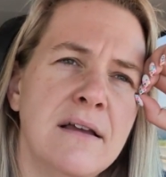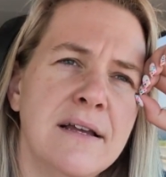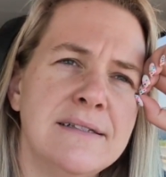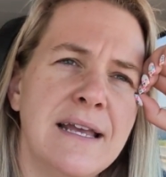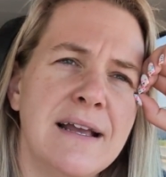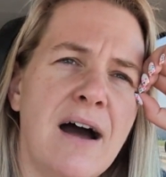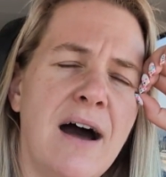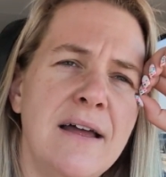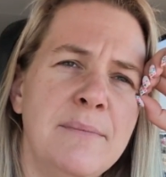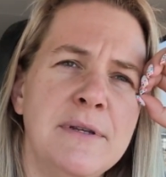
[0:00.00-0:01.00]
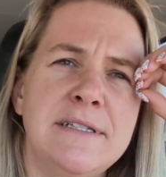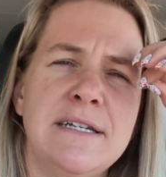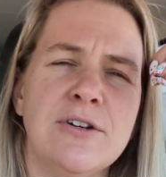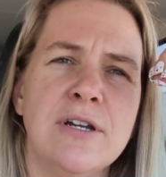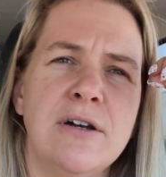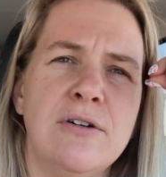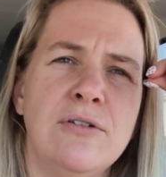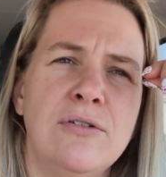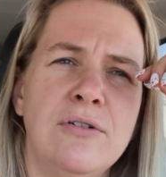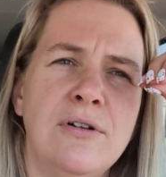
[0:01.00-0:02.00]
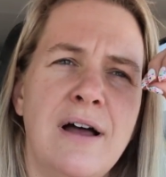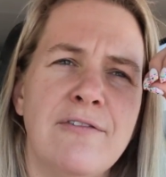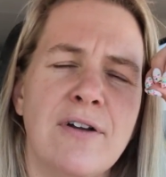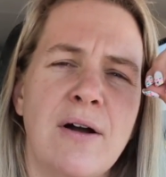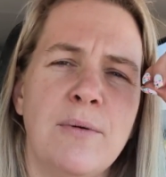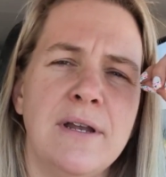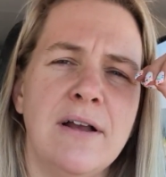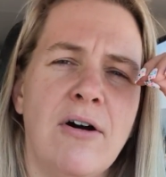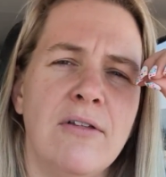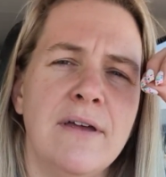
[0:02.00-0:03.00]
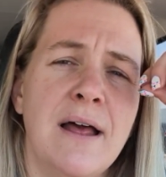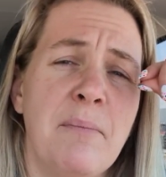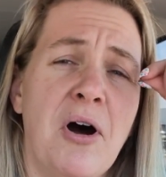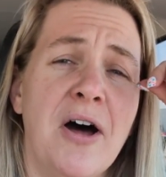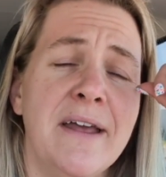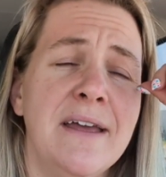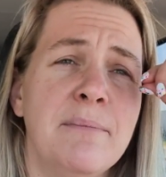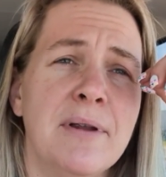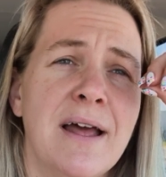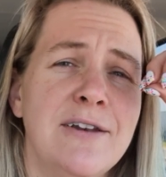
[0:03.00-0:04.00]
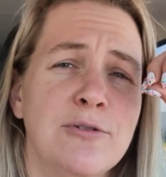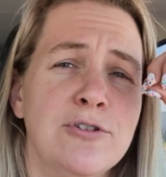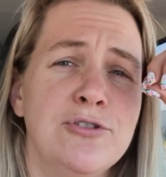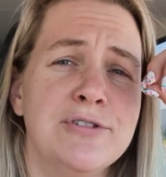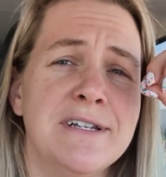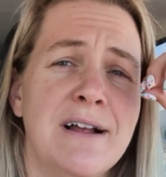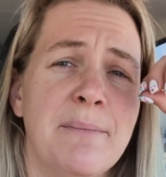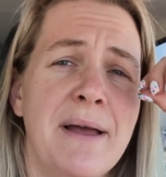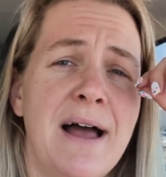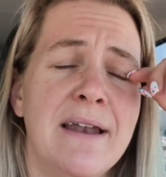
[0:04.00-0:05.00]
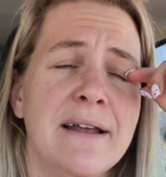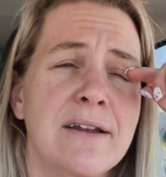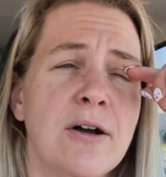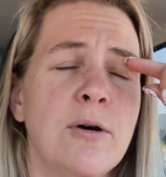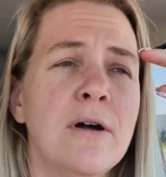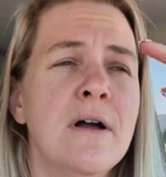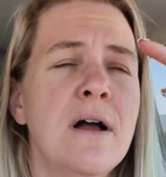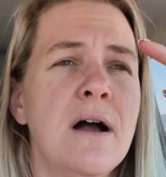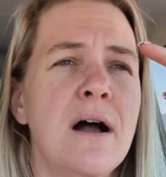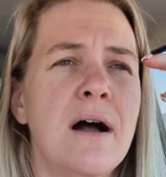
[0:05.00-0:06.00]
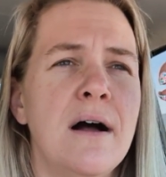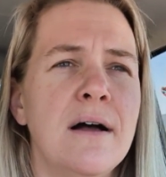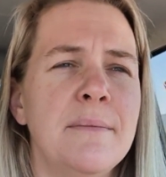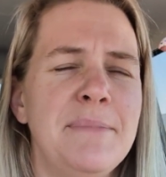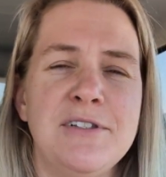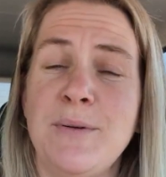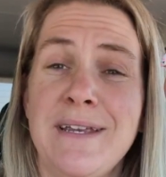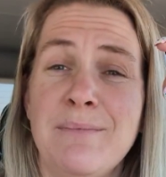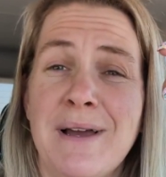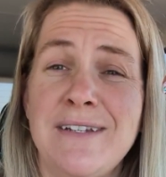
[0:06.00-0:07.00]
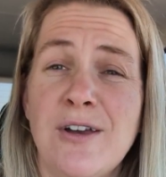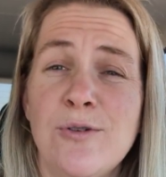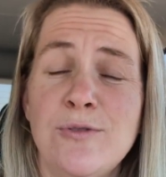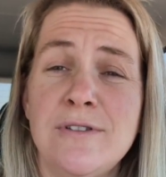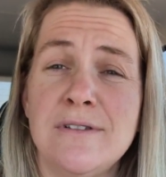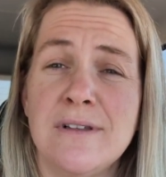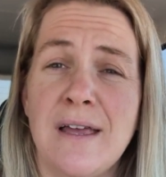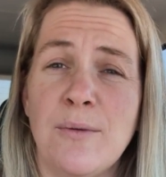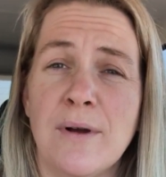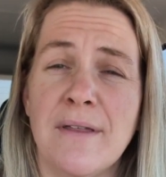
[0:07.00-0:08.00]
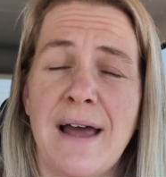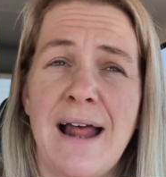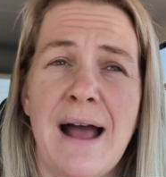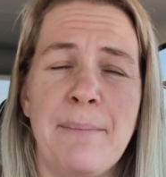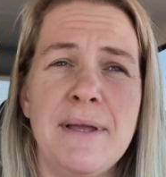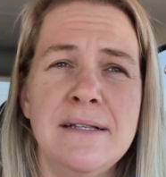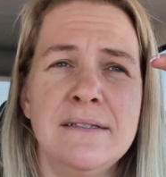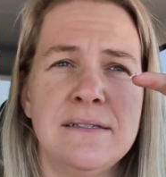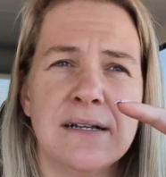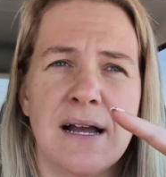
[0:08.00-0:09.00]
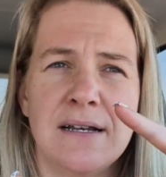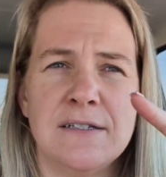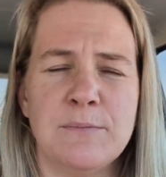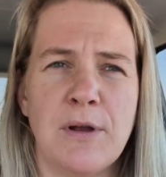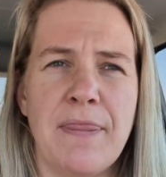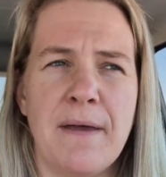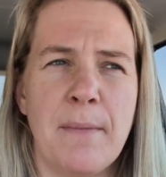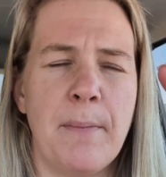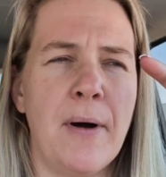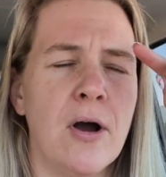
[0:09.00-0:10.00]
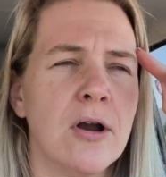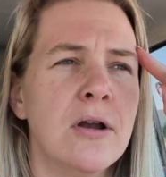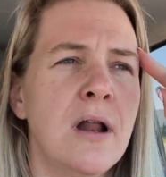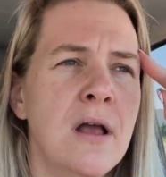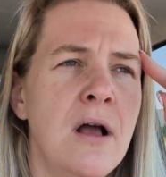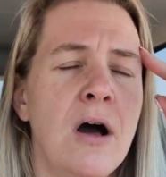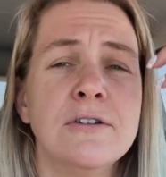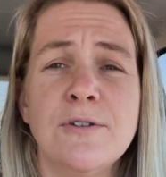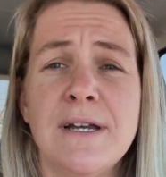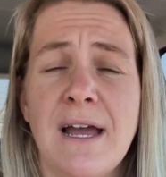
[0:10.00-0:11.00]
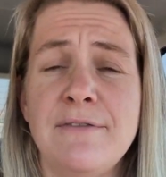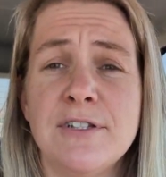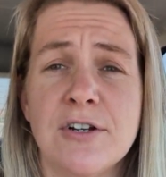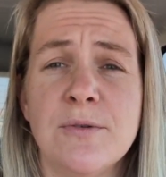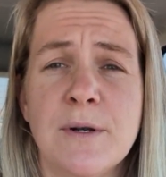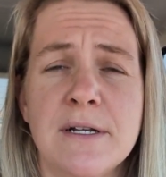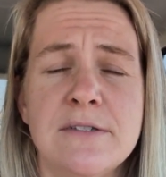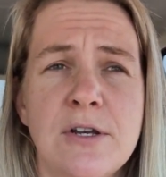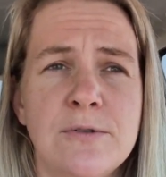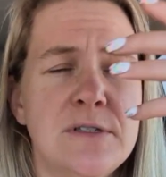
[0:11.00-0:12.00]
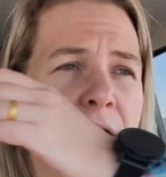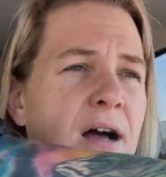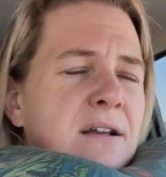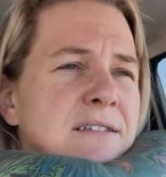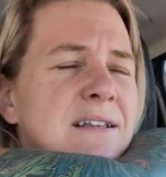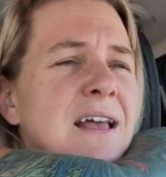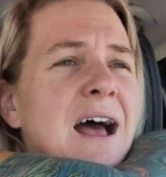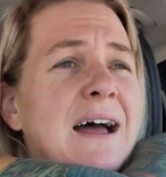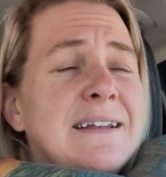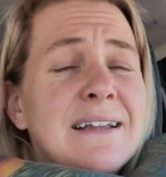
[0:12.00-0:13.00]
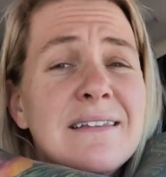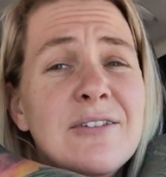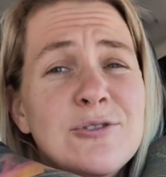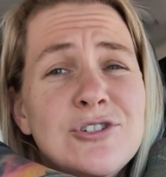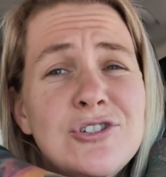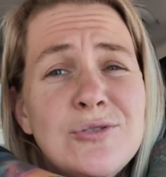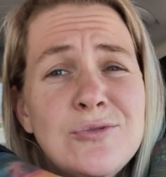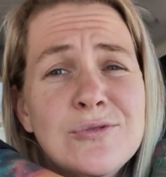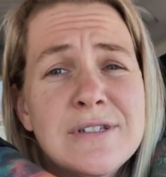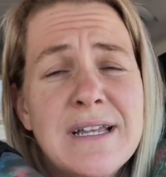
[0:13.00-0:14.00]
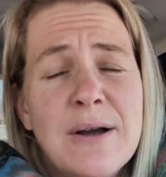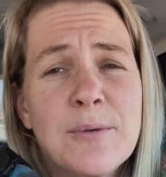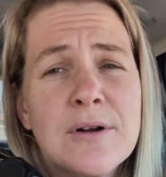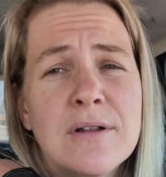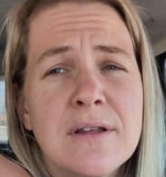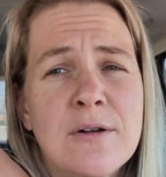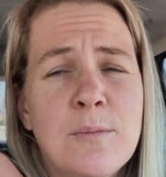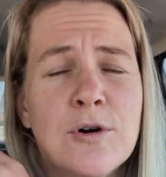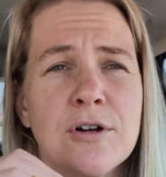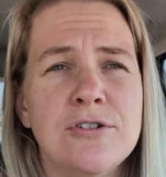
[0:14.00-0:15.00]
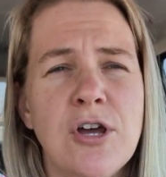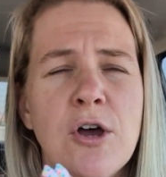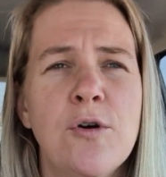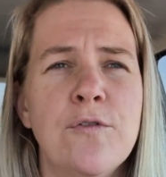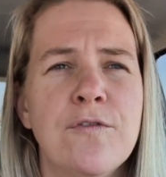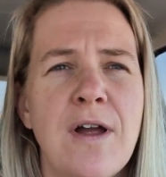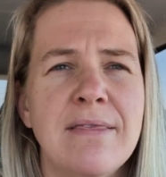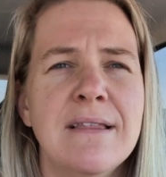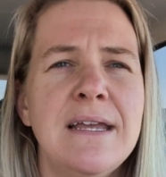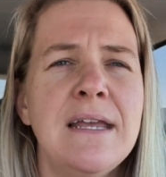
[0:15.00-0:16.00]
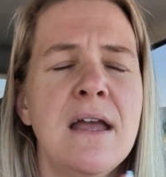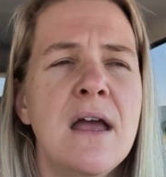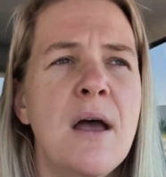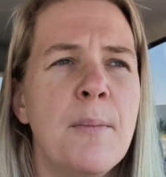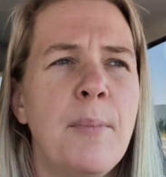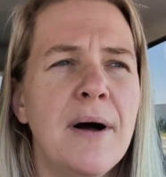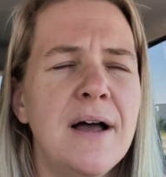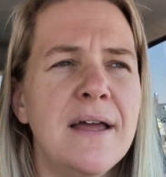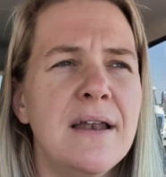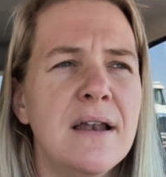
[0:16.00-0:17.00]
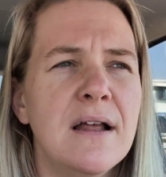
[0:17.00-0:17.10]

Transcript: it's like cotton material. I forgot what he called it. I bought it, but I don't use it. I'm bad, I know. Between my toes, like where that happens, to kind of spread them apart. Also, I've started wearing toe socks. I did get those shoes that were a little more toe friendly, but